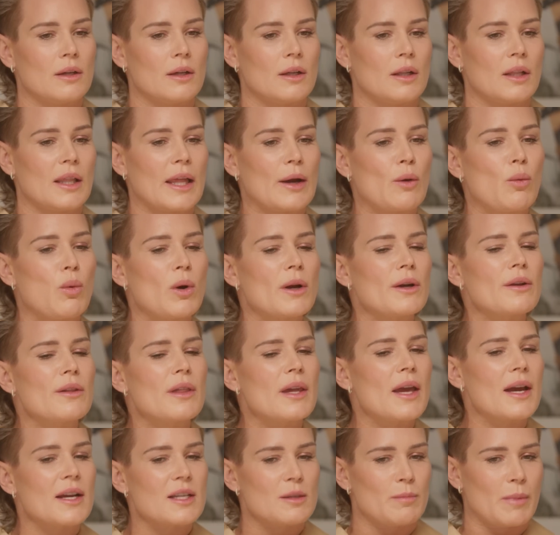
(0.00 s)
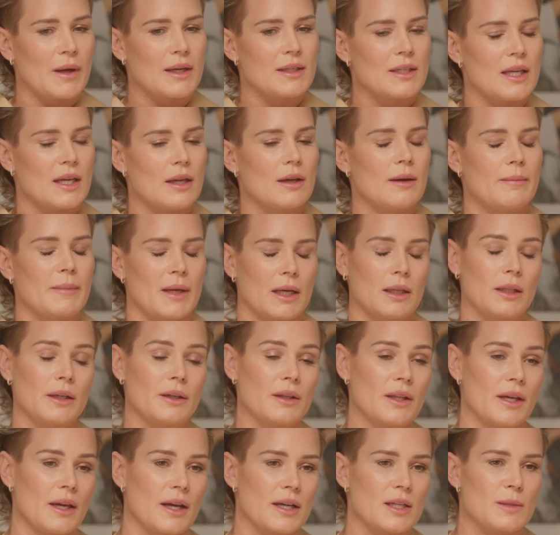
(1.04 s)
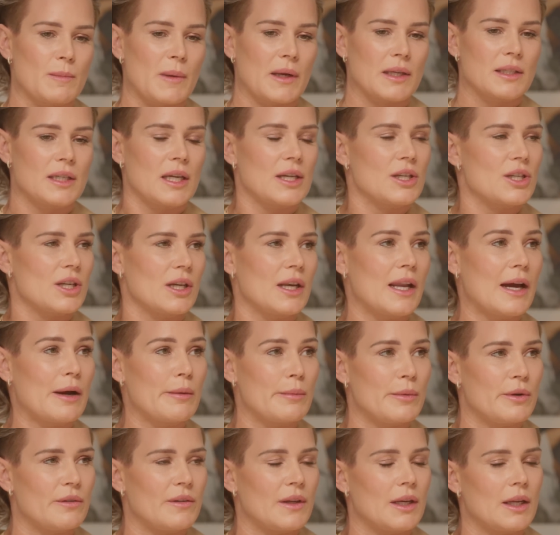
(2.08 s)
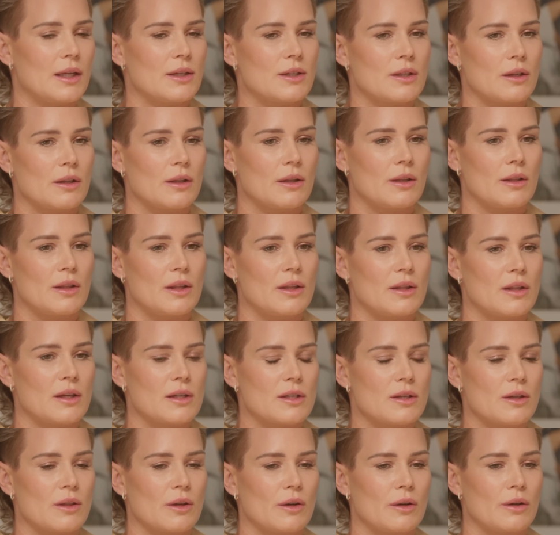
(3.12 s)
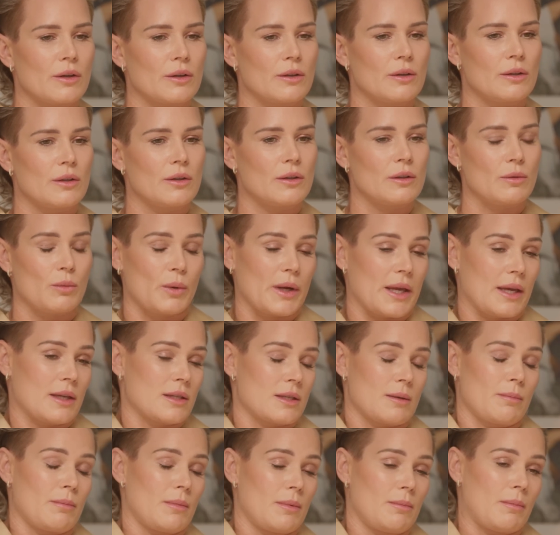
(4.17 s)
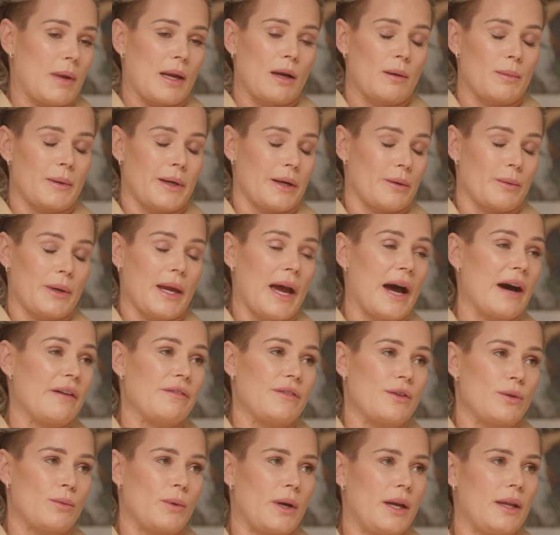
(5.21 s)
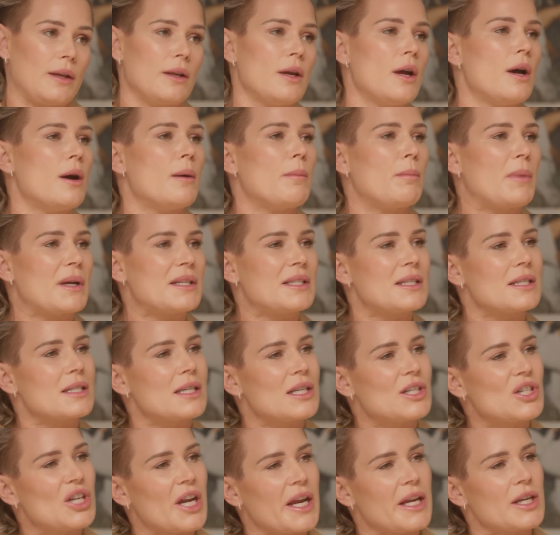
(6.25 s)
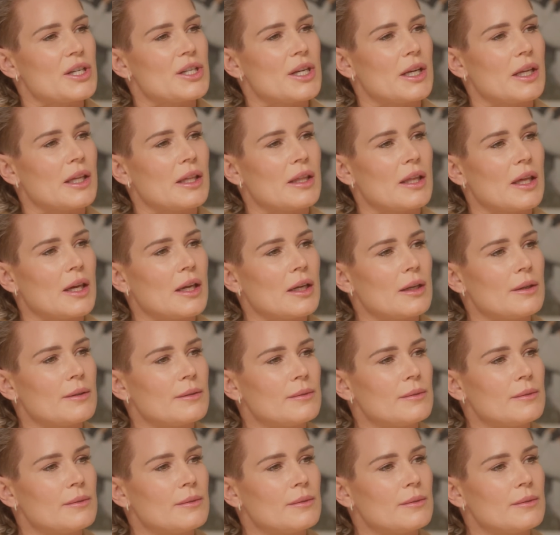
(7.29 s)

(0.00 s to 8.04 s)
Mm. Like, what are the expectations? I mean, clearly, expectation now moving into th- this third. Mm-hmm. It's a mega mm-hmm. break. We have to right, win. Right. But does he change anything?